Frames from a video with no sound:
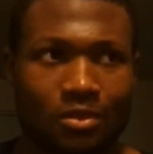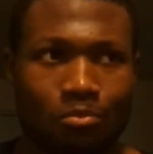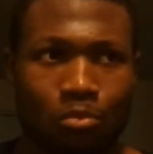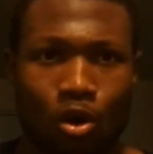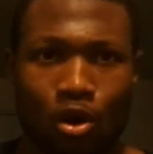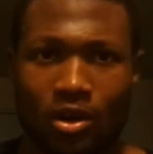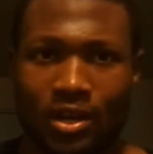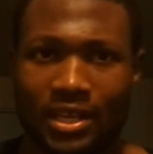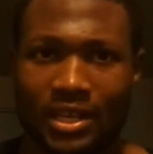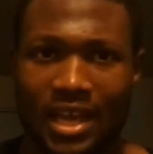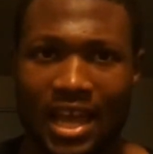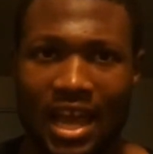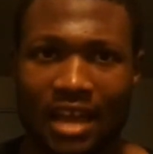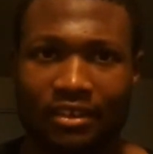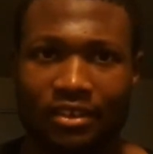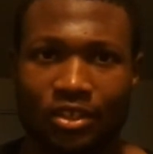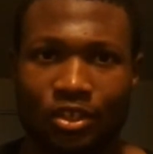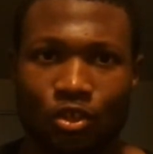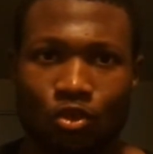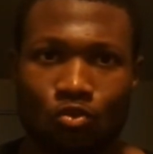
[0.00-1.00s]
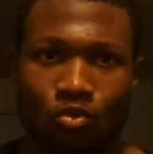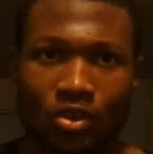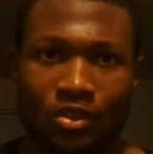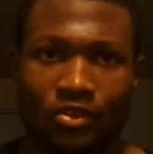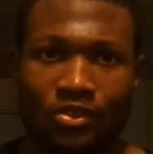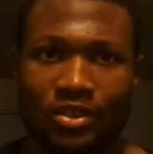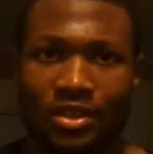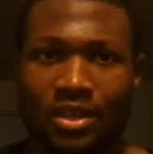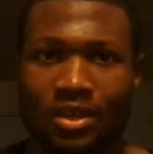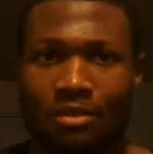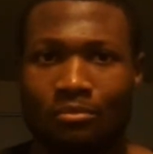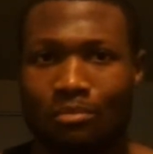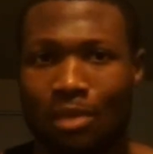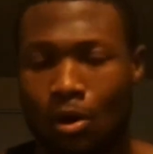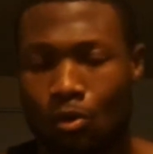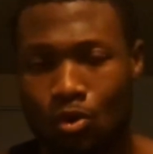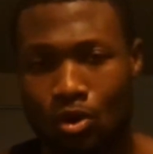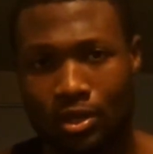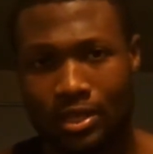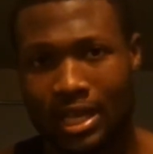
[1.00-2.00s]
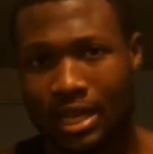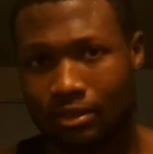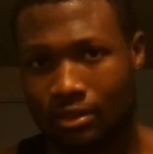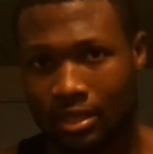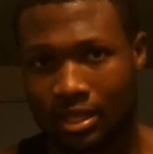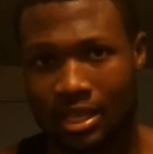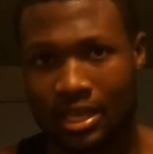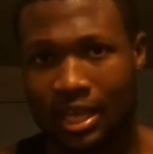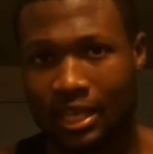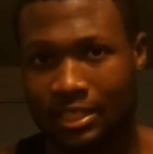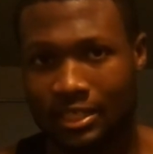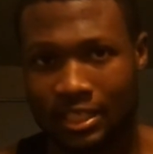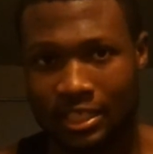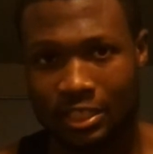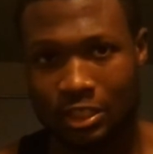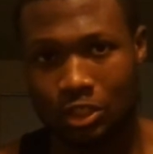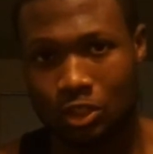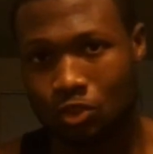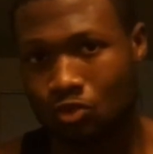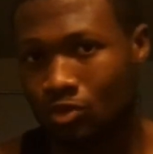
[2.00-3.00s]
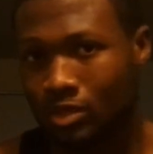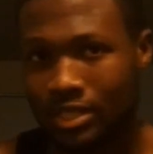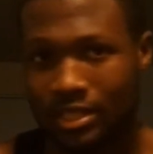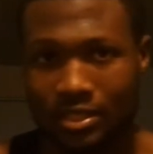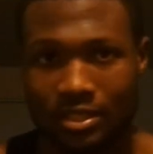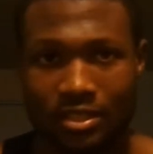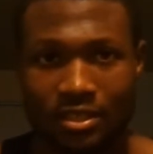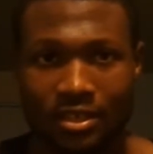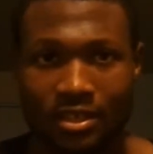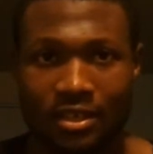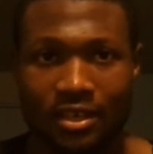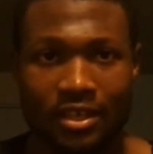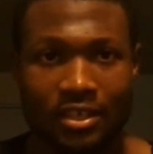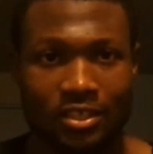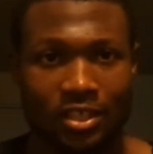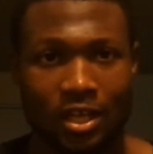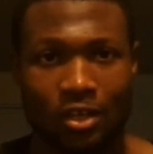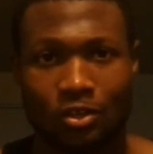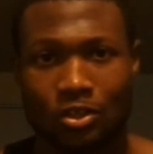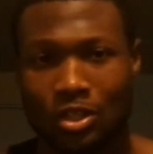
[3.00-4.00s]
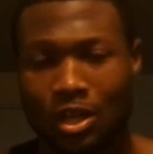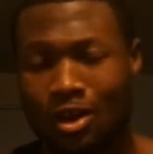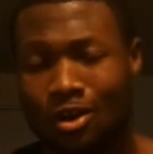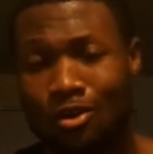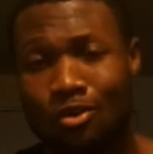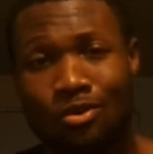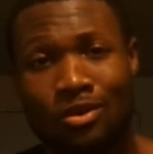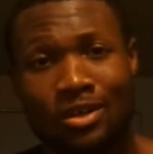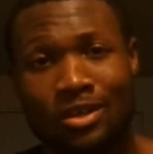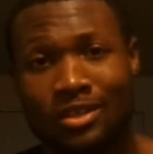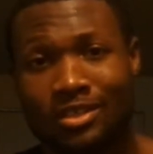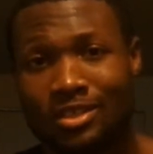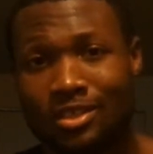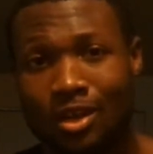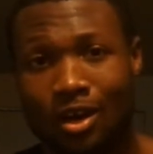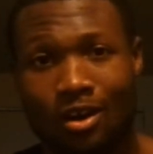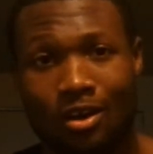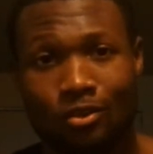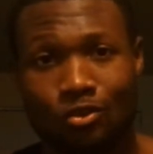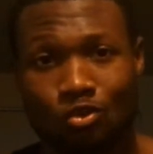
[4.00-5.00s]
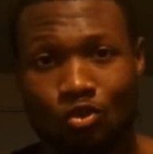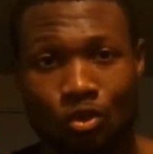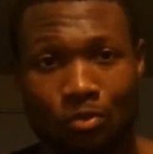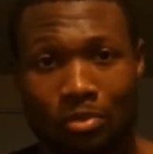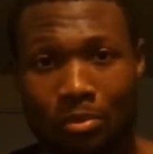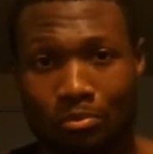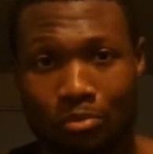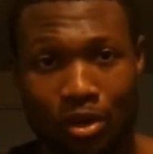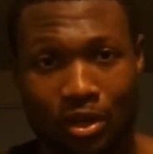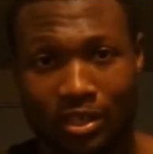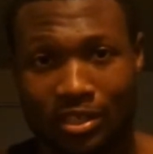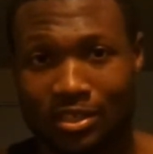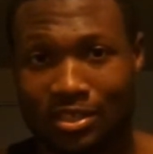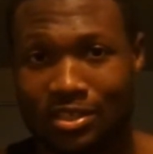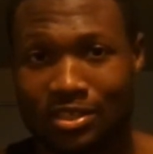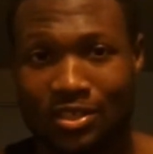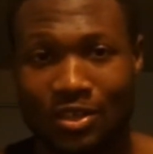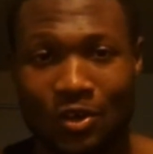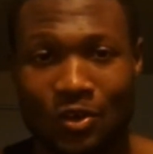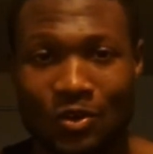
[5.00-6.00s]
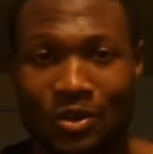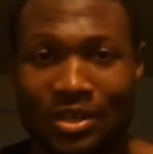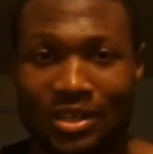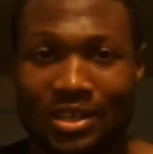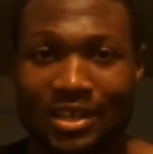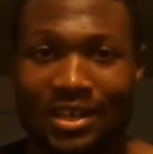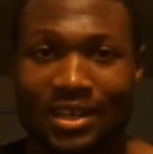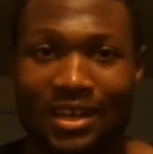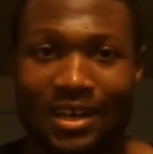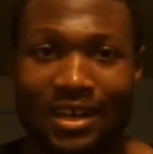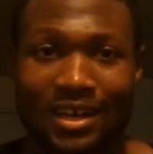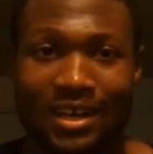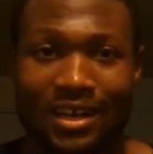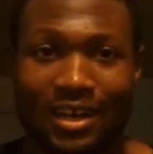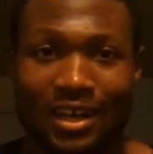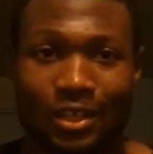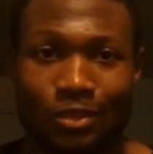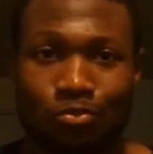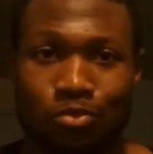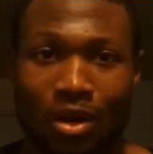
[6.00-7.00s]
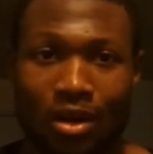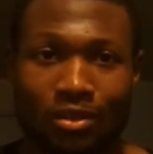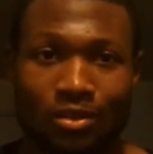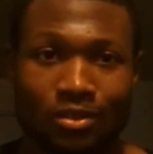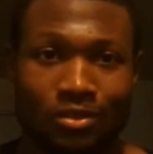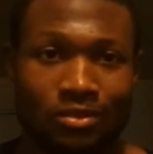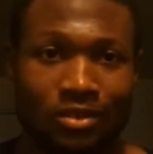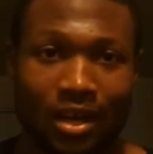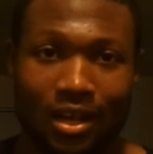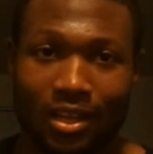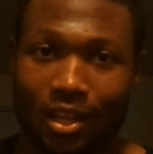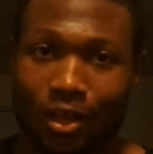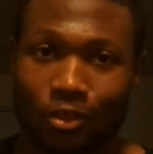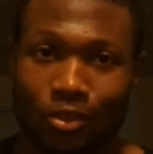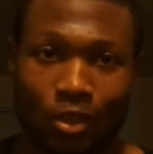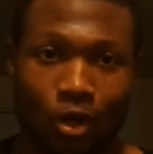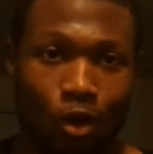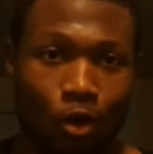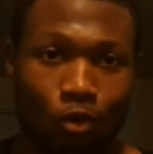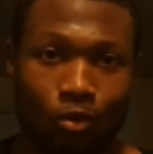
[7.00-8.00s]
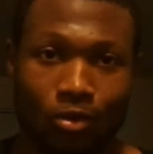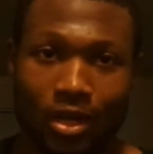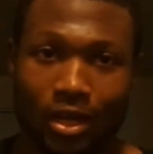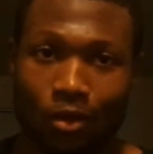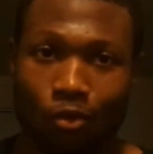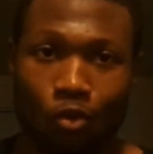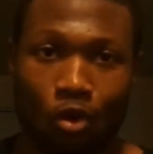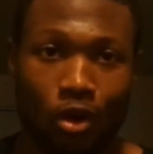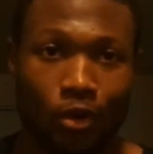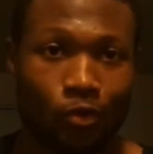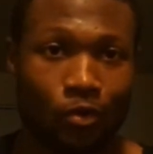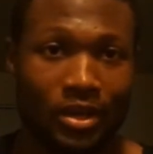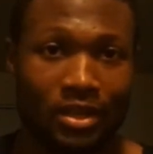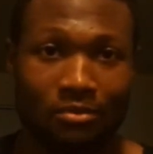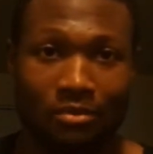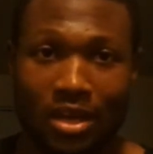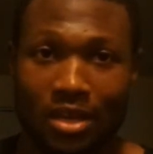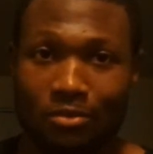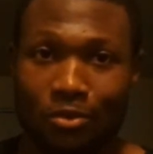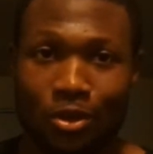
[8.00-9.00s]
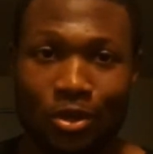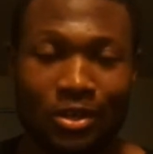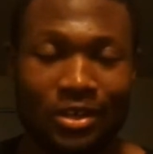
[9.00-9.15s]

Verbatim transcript: part of that had to do with my workout today I did strength as y'all saw you know I was dripping buckets so uh, I was probably I lost a whole lot of water weight maybe.